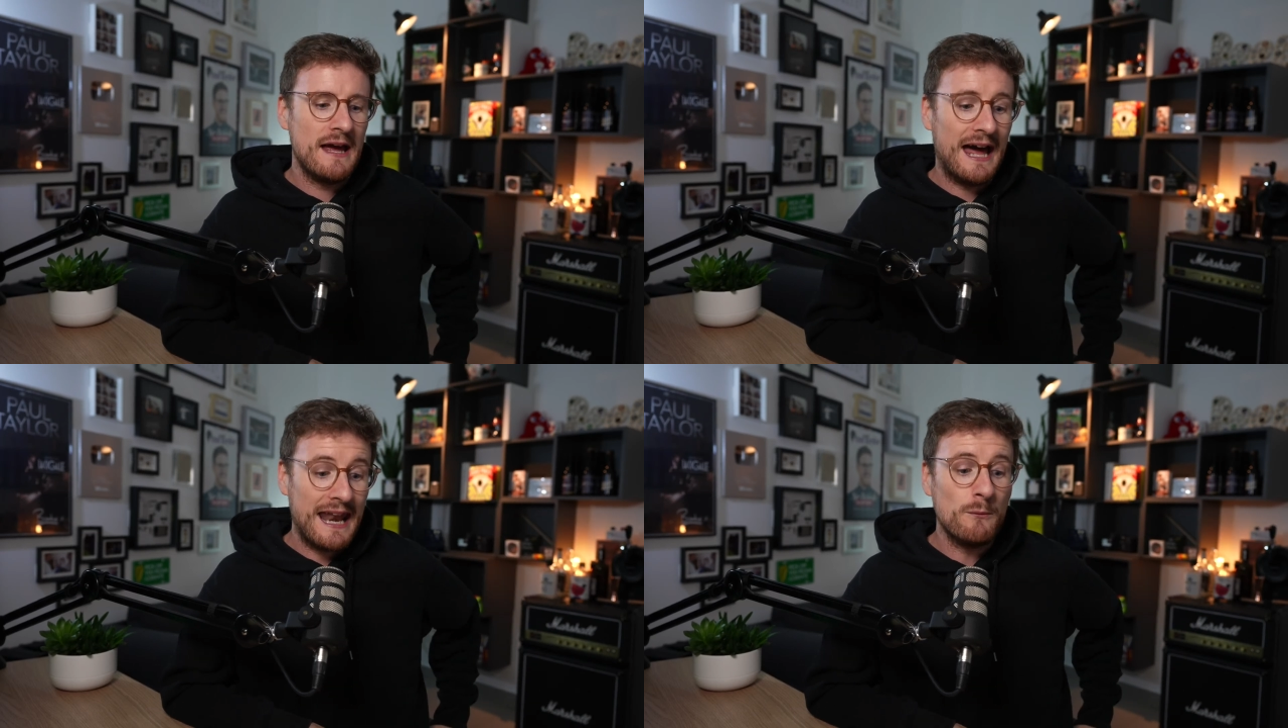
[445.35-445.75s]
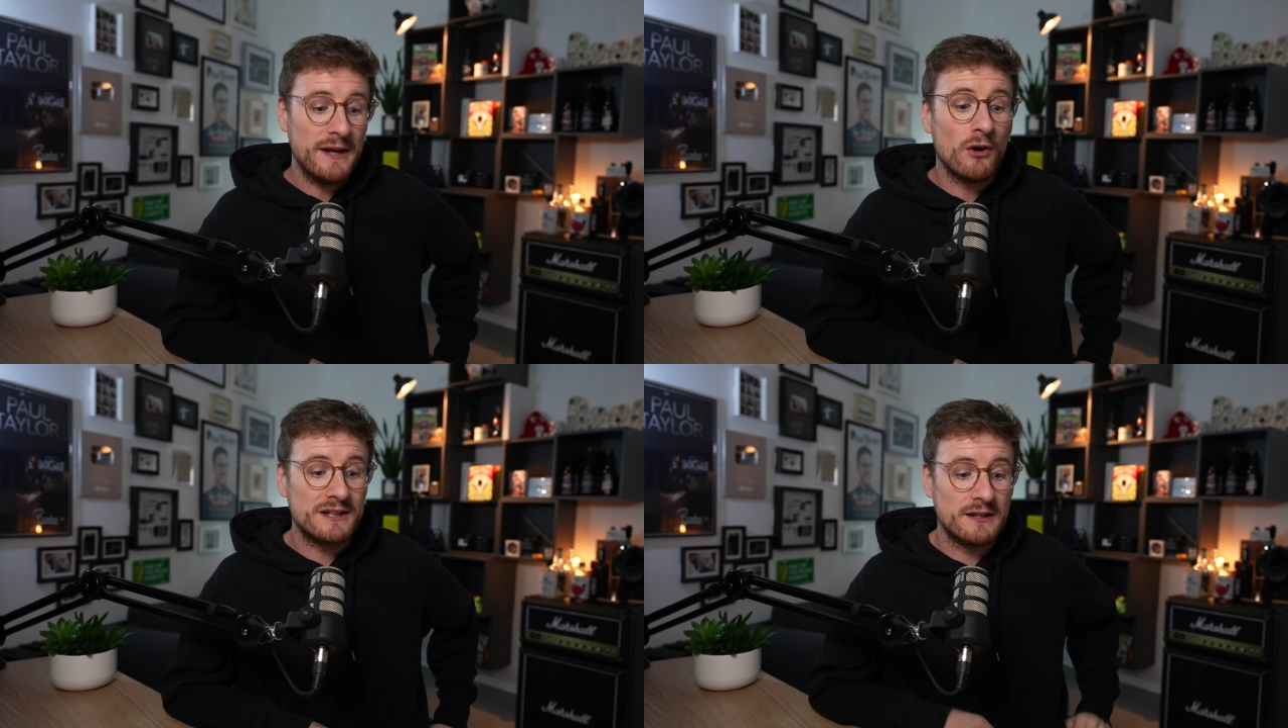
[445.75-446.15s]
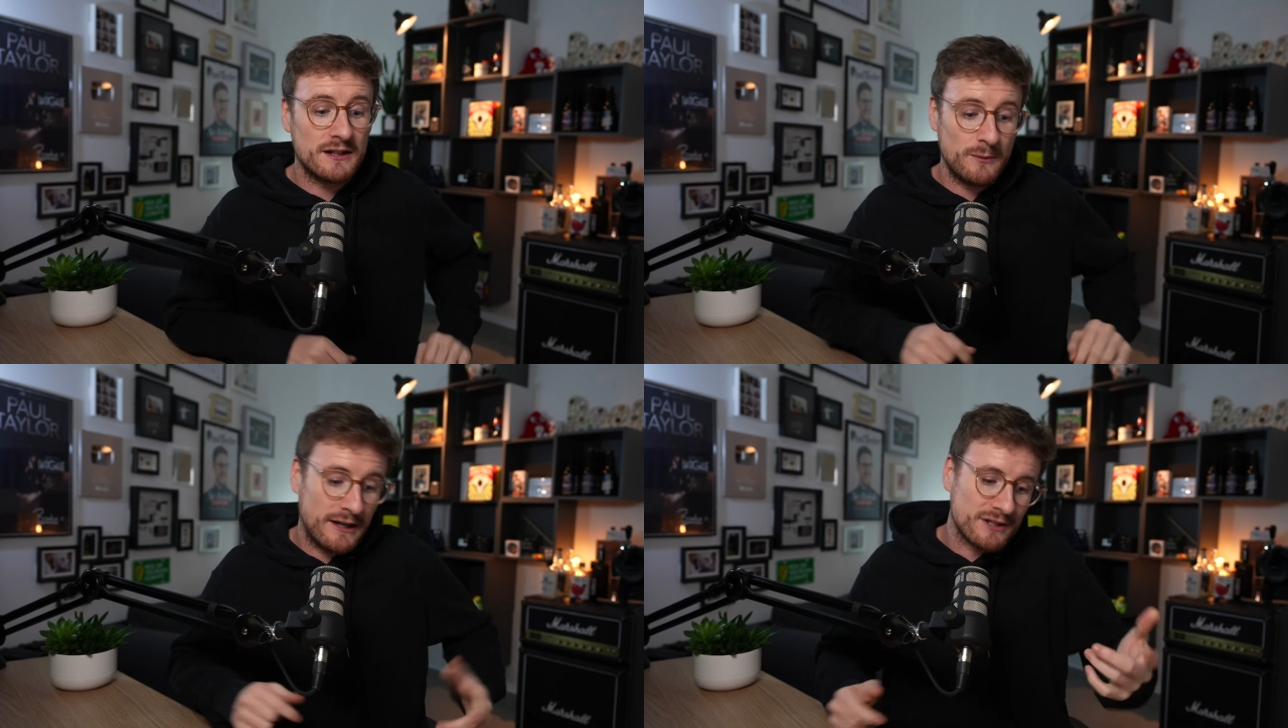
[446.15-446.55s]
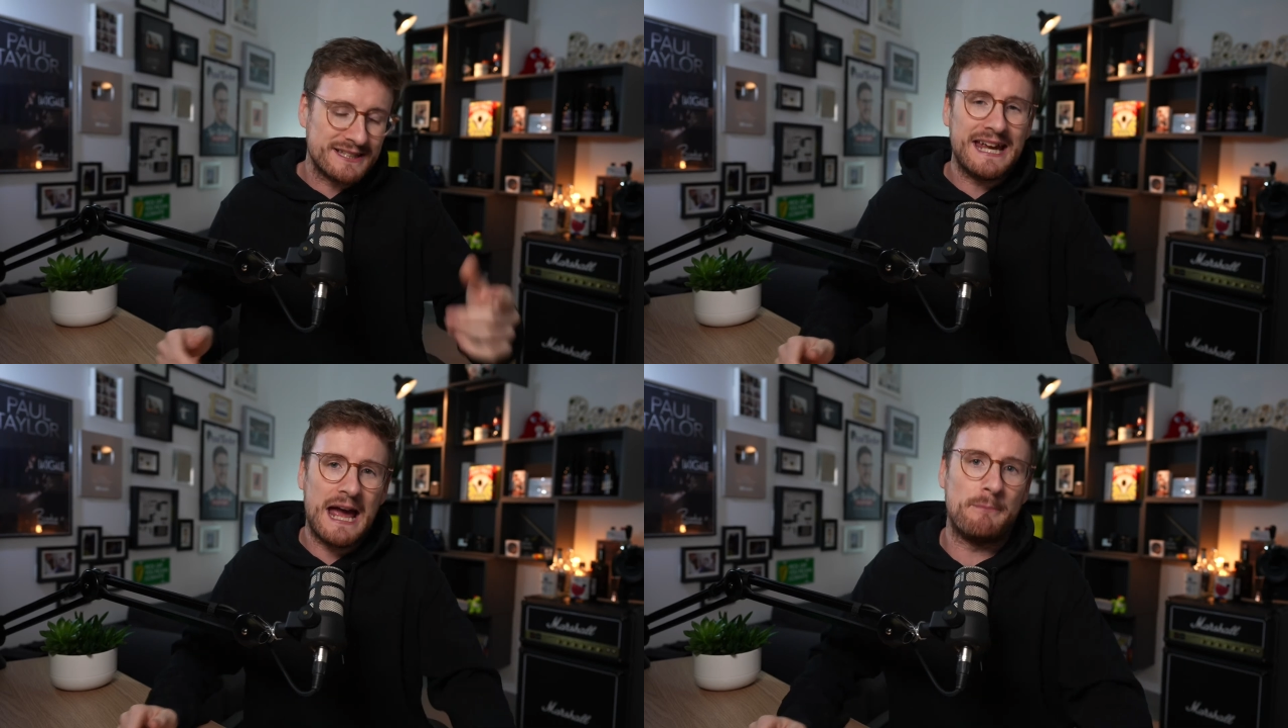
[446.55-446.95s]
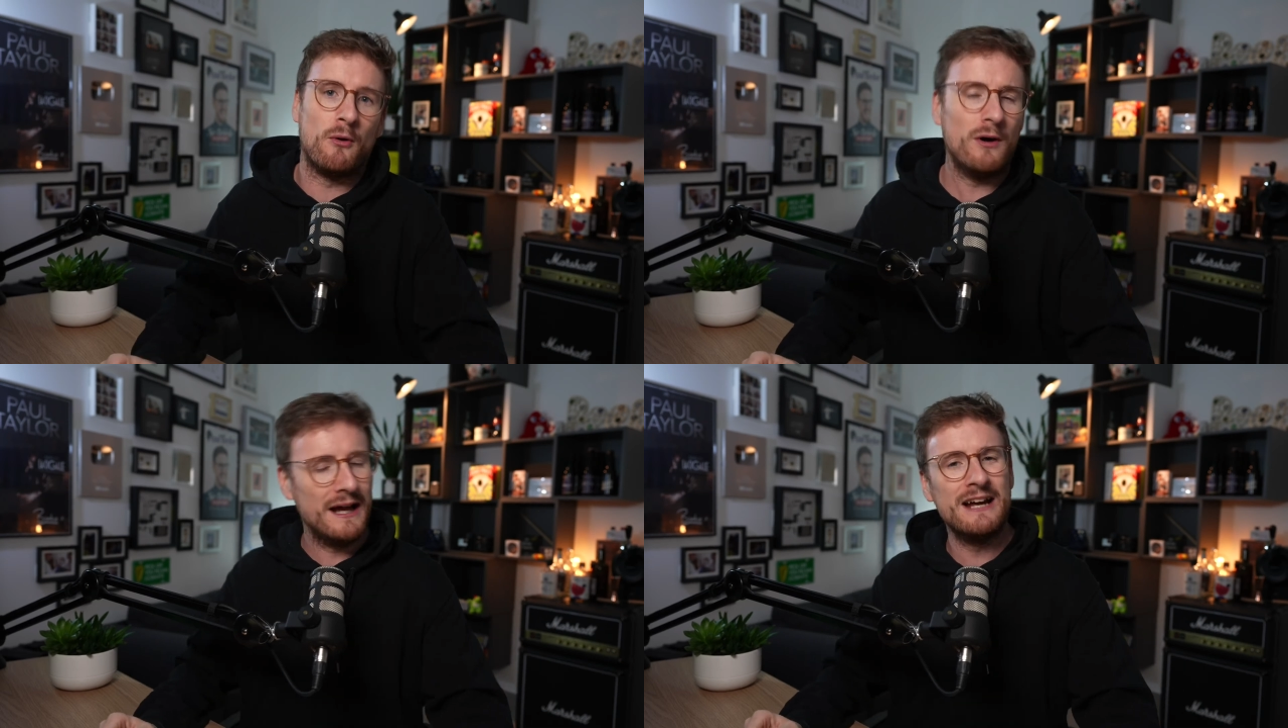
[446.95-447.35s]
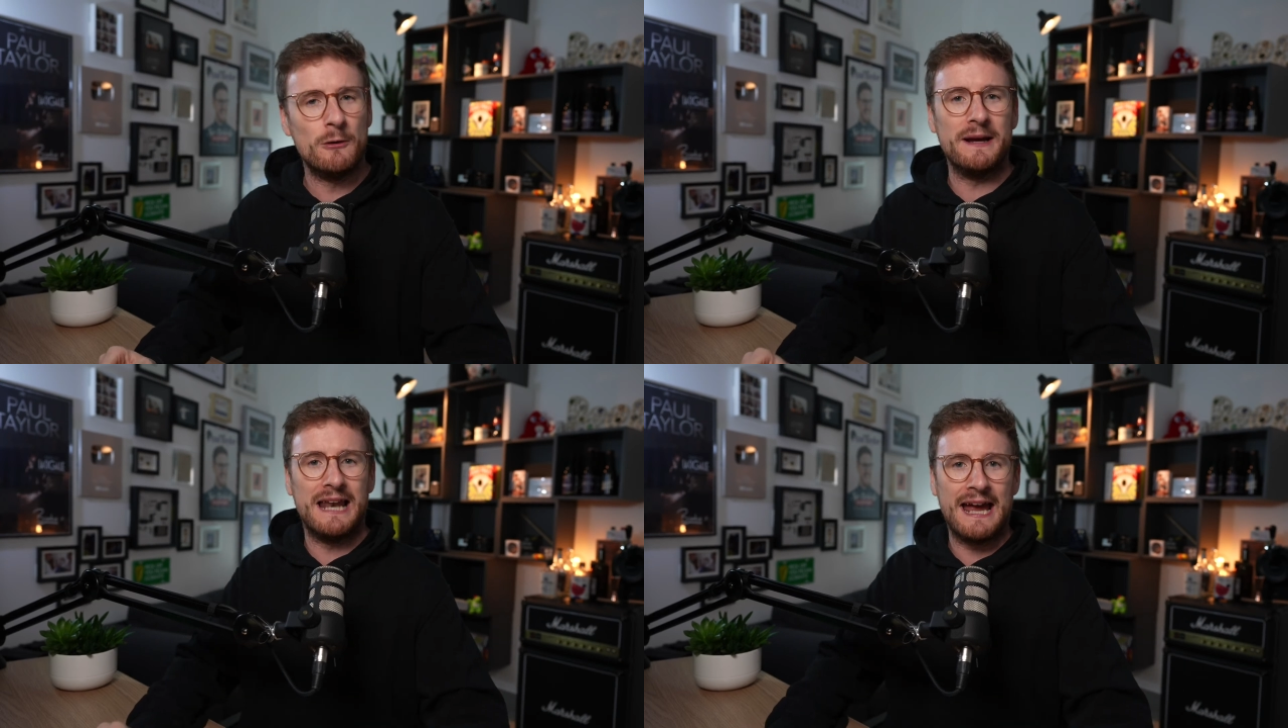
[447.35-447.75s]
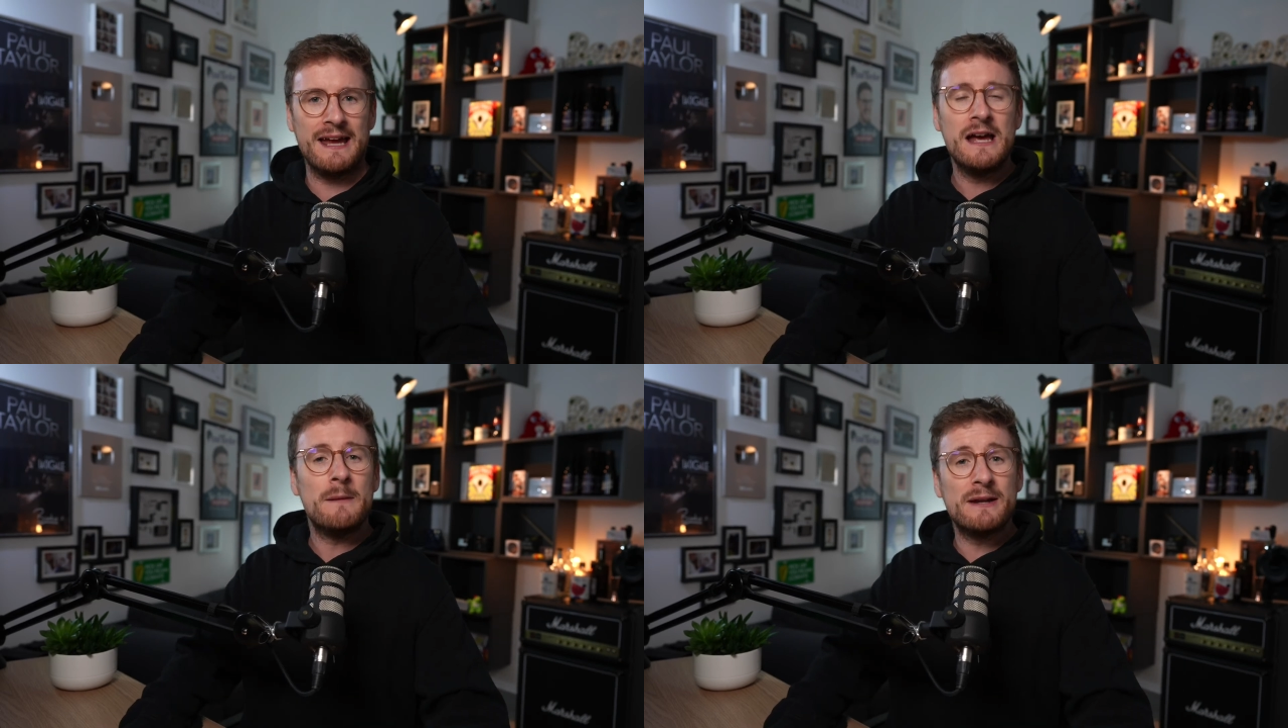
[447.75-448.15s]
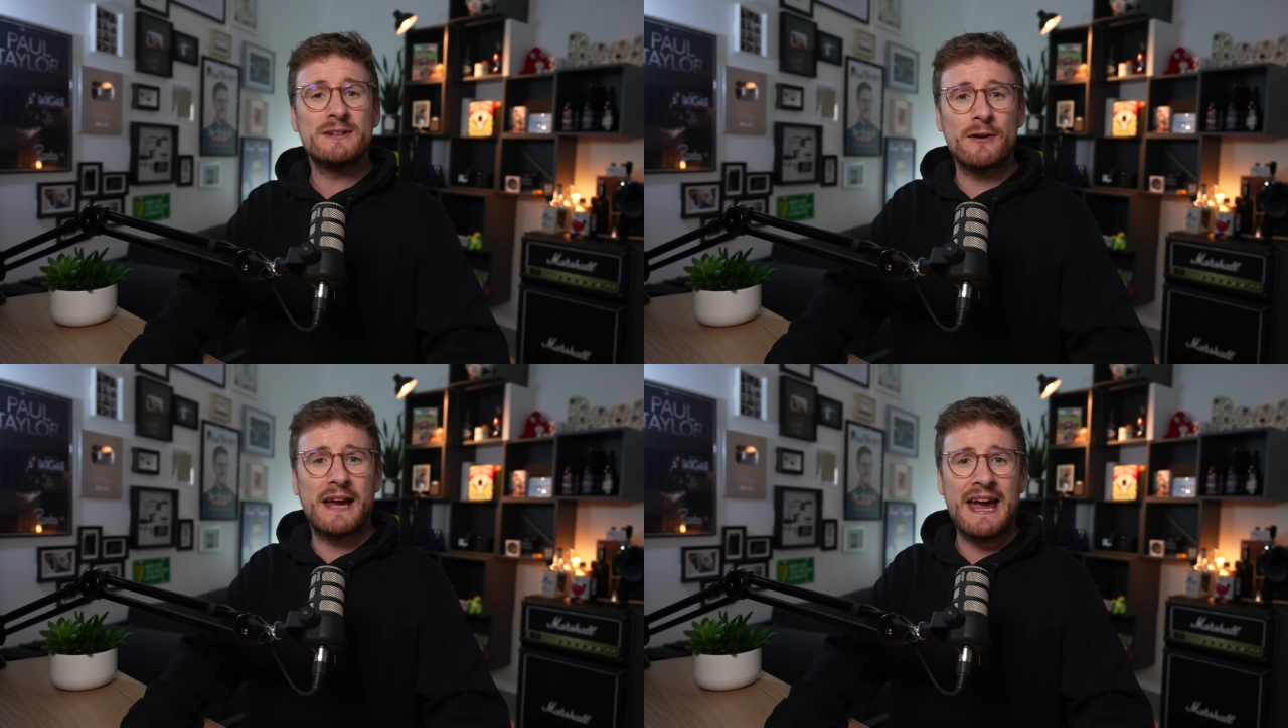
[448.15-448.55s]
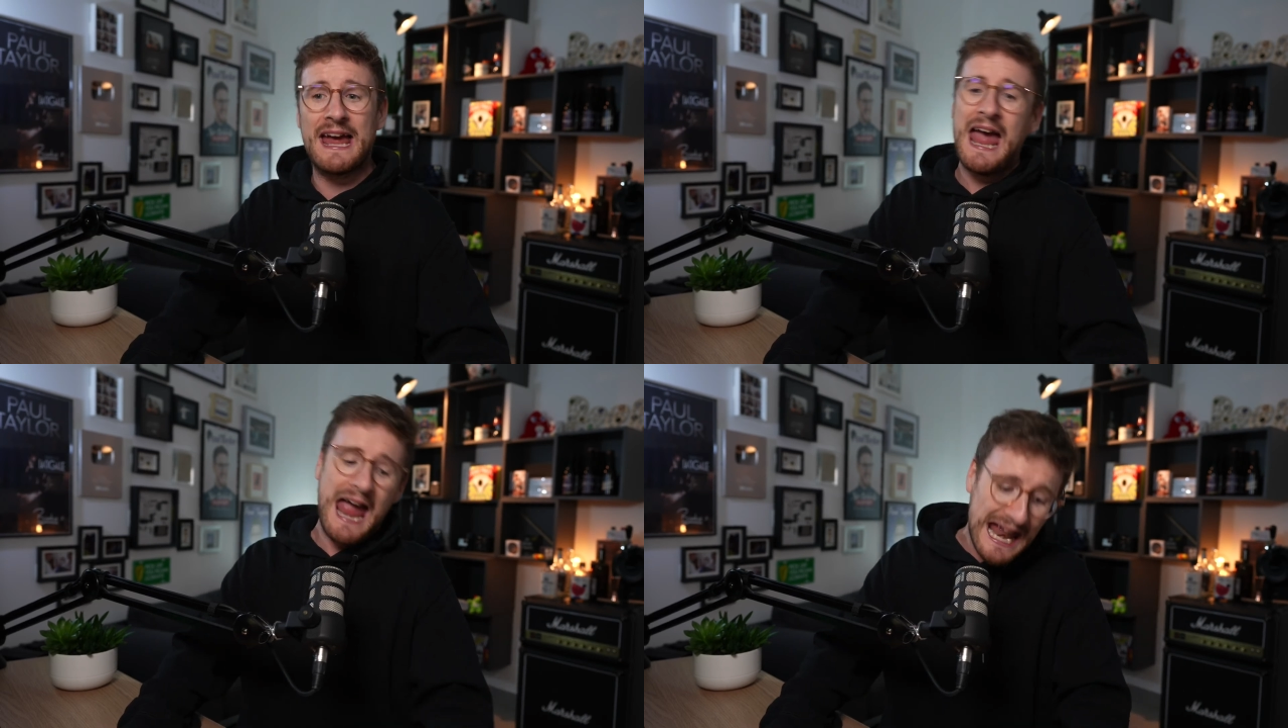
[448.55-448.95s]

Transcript: And then we got to the airport a little bit late, but it was okay.